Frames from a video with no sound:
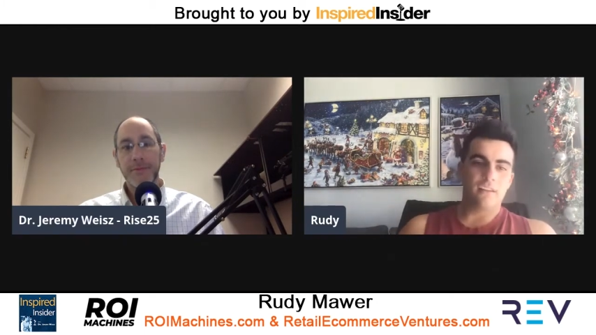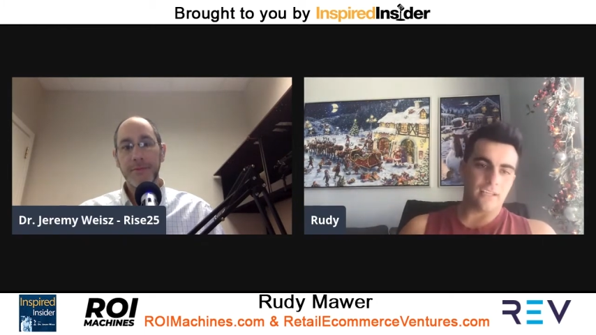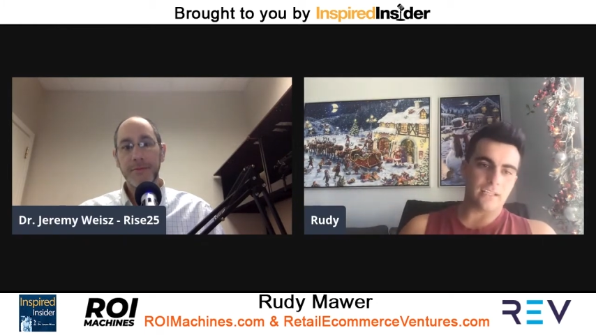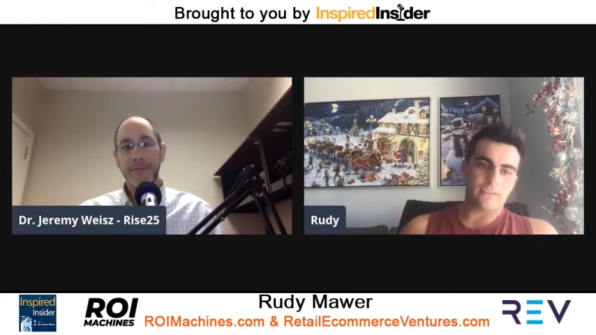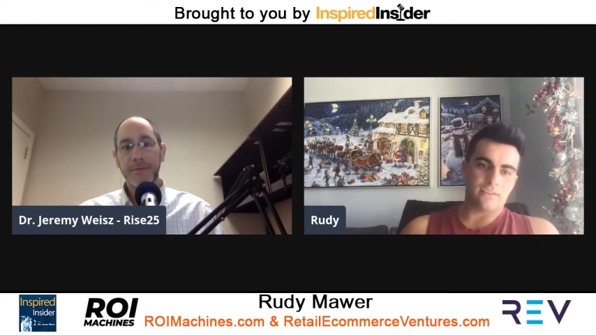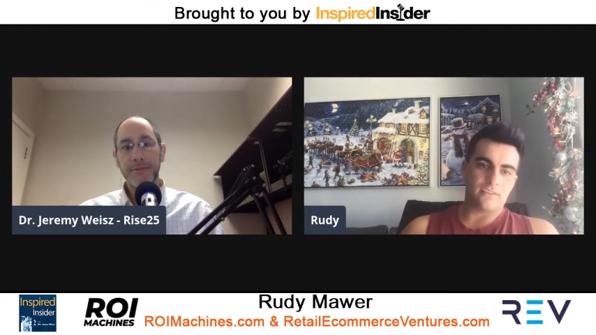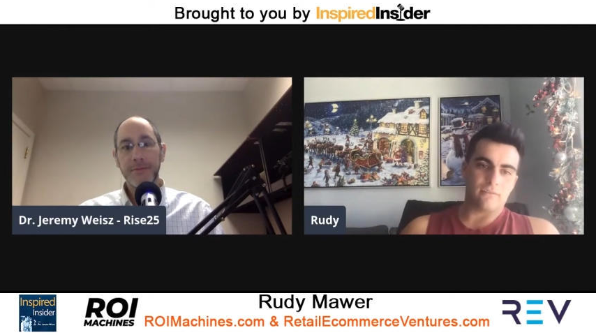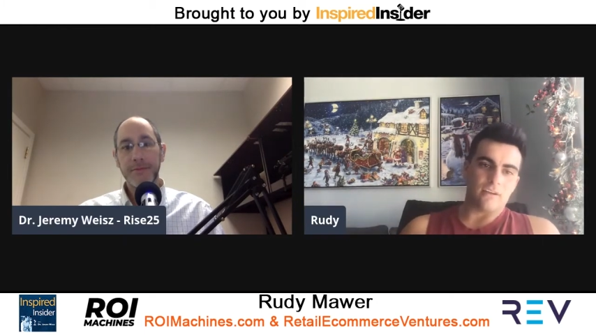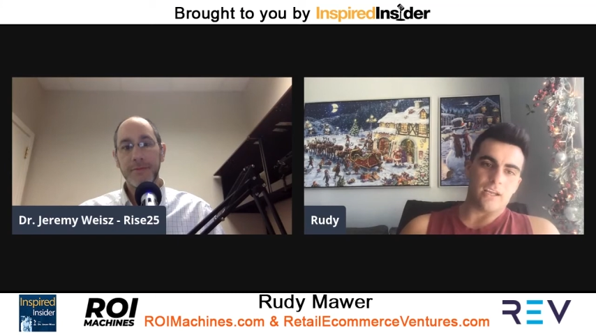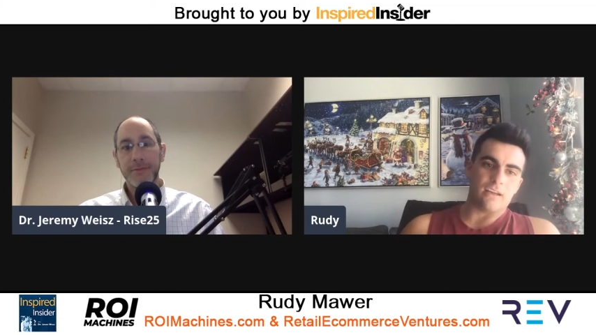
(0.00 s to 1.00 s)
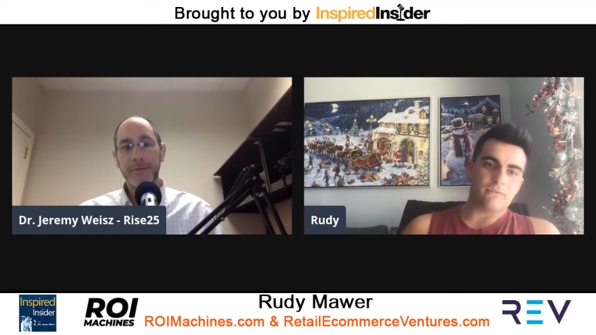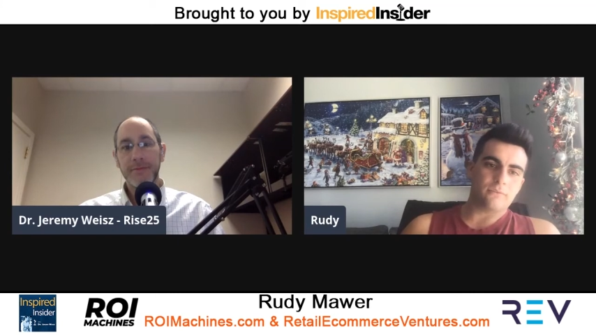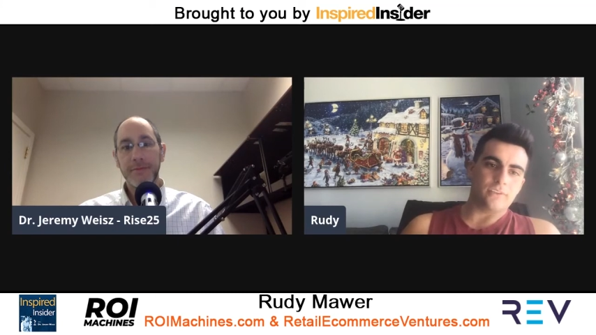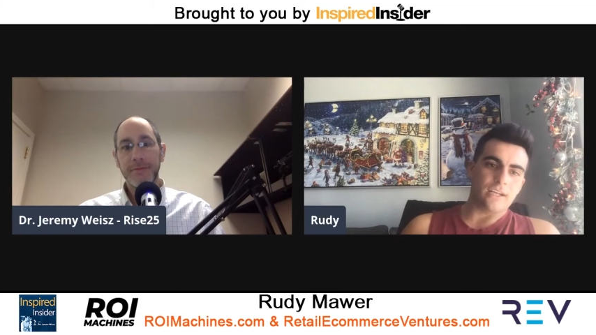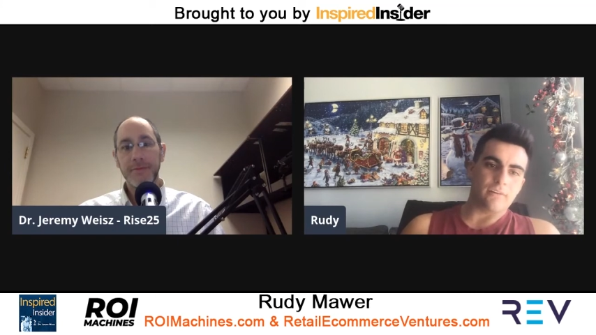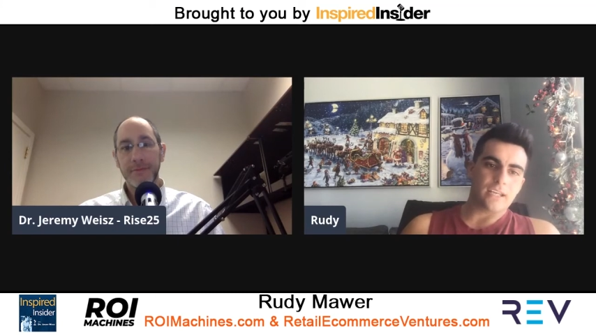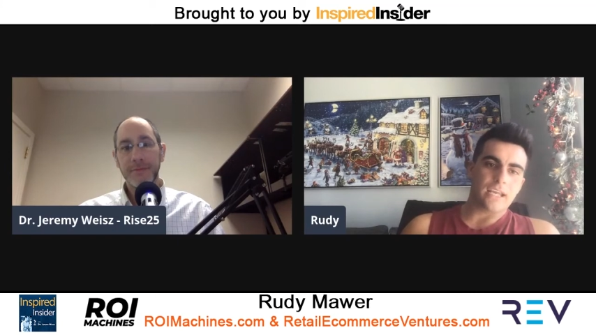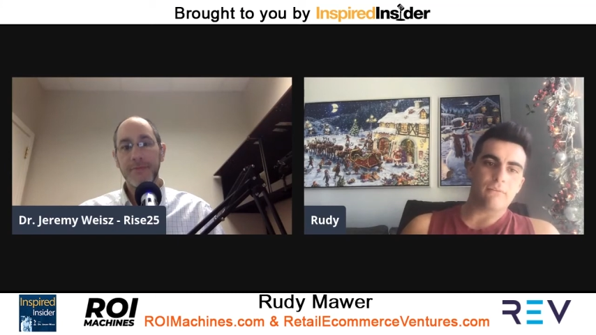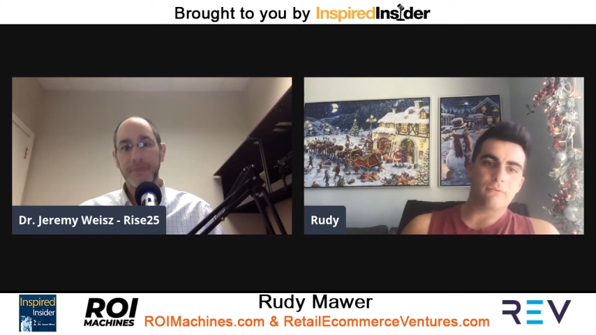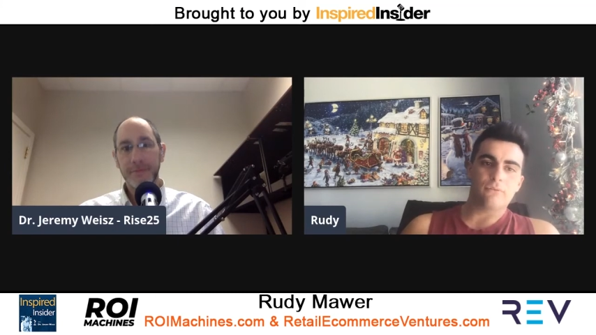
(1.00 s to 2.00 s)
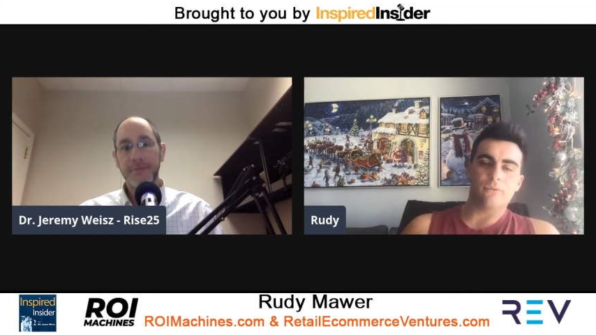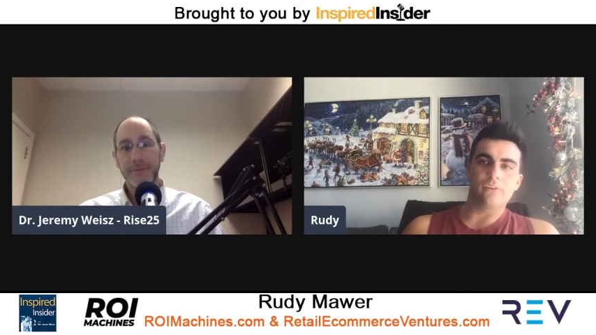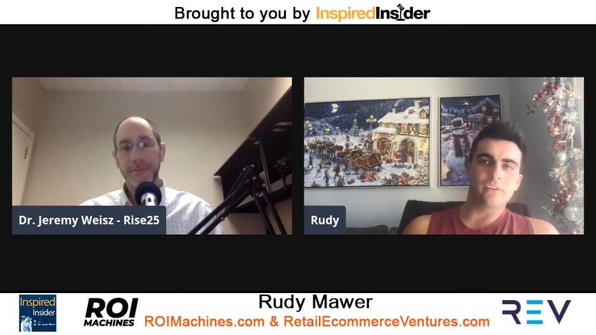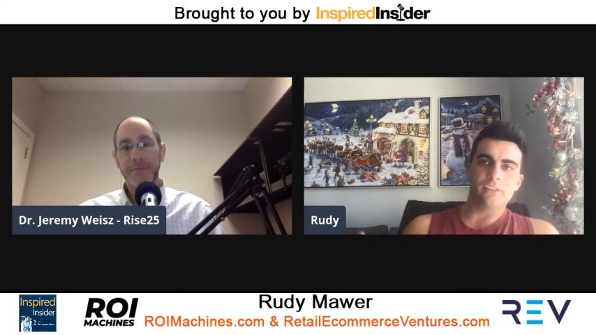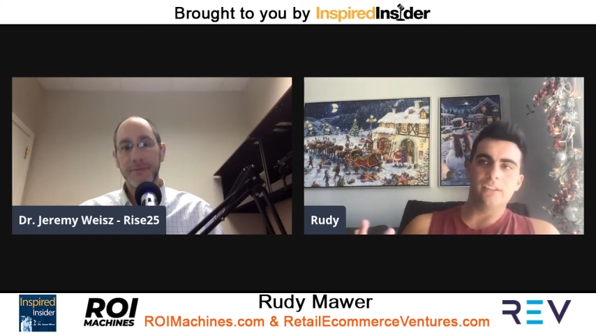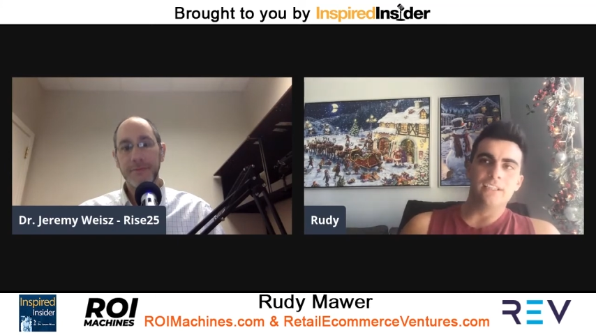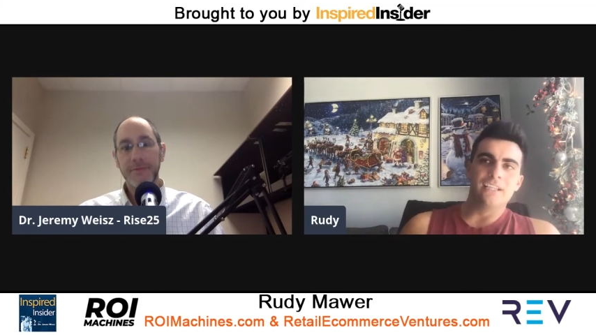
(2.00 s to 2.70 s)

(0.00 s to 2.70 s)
Speaker 1: that's the stuff I have to now account for that